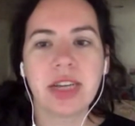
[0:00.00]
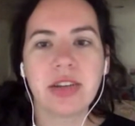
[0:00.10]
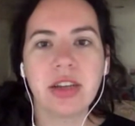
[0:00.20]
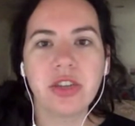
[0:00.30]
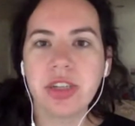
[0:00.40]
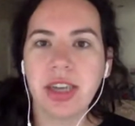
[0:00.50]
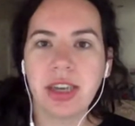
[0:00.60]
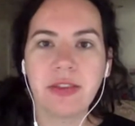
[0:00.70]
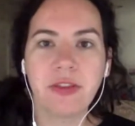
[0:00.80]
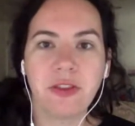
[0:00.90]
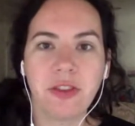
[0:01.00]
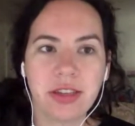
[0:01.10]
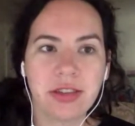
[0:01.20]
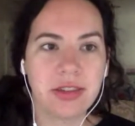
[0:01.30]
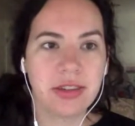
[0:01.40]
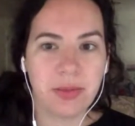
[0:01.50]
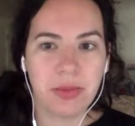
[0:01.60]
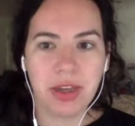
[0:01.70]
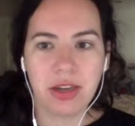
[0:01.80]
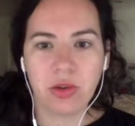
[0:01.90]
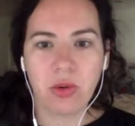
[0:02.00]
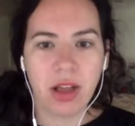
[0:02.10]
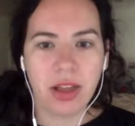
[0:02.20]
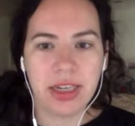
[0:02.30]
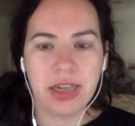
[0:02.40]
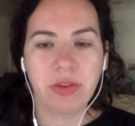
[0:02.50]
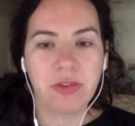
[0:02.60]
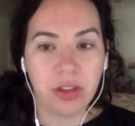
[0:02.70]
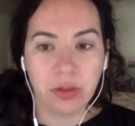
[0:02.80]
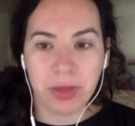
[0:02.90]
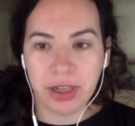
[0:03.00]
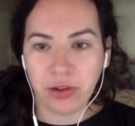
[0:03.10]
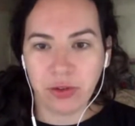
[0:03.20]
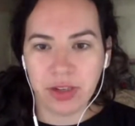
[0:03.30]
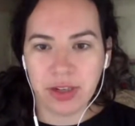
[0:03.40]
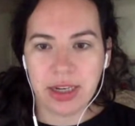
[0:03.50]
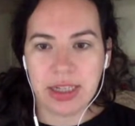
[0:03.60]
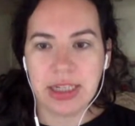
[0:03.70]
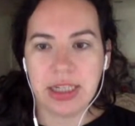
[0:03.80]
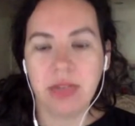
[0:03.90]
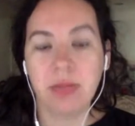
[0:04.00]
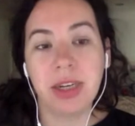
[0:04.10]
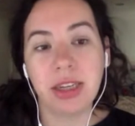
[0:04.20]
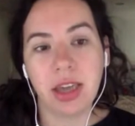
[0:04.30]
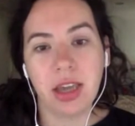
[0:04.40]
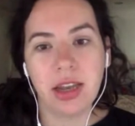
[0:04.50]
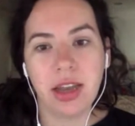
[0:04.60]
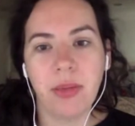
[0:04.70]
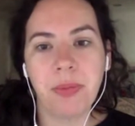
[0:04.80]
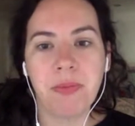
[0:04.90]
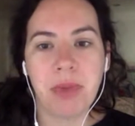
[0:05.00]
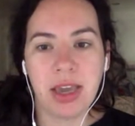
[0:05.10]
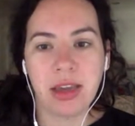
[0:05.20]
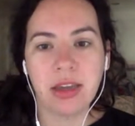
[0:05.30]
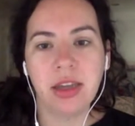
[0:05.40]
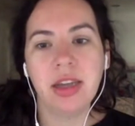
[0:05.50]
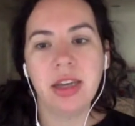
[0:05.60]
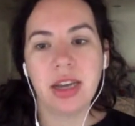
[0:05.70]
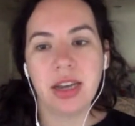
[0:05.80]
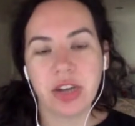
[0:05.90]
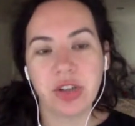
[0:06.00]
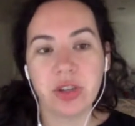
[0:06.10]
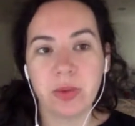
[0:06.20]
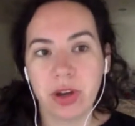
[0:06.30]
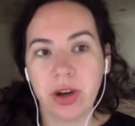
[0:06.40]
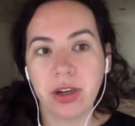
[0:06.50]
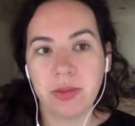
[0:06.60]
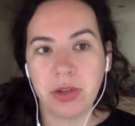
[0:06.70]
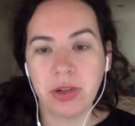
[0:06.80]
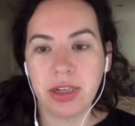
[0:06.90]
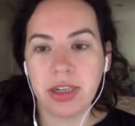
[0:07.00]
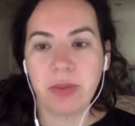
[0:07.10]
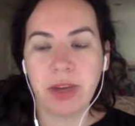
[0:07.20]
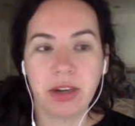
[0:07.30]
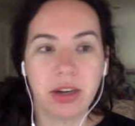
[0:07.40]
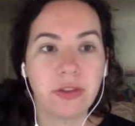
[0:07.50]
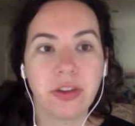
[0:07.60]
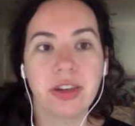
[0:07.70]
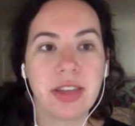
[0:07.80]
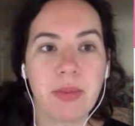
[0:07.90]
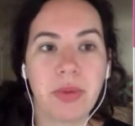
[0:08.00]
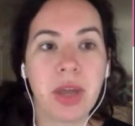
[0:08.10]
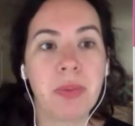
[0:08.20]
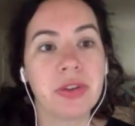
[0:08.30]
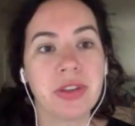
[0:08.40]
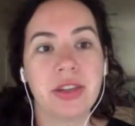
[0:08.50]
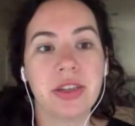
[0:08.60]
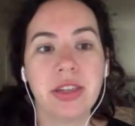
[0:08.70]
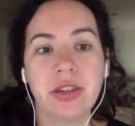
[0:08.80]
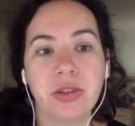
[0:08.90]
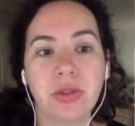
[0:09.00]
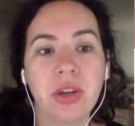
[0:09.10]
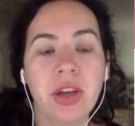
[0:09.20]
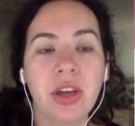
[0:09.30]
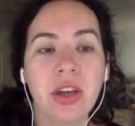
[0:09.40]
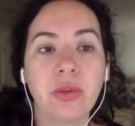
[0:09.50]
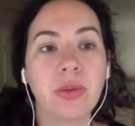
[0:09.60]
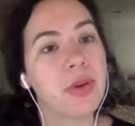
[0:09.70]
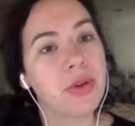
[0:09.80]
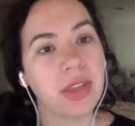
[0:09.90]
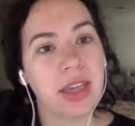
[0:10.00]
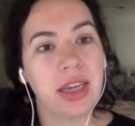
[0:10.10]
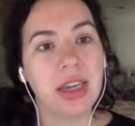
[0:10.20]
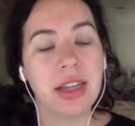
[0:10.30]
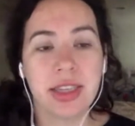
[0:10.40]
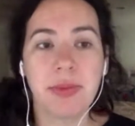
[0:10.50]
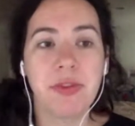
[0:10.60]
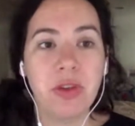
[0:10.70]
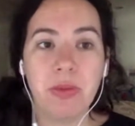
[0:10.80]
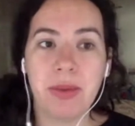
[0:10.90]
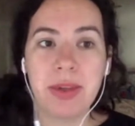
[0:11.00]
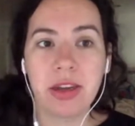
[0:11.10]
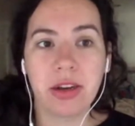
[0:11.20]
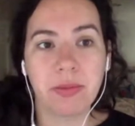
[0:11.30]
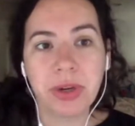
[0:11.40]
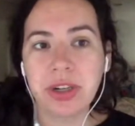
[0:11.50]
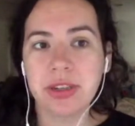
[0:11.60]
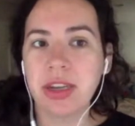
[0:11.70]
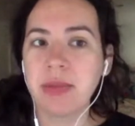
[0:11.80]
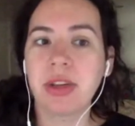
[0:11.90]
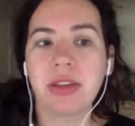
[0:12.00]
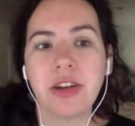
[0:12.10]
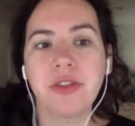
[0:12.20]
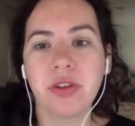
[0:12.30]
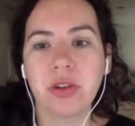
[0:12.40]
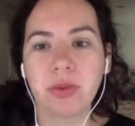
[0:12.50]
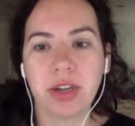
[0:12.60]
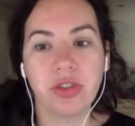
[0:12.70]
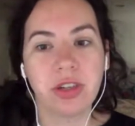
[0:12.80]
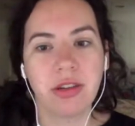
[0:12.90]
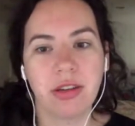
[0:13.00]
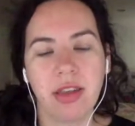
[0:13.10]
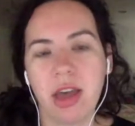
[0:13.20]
So technology can't fix systemic inequality revealed by COVID-19, but it can help make connections with our communities better. For example, I present to you remotely, and some of you may be there in person, but a lot of you are watching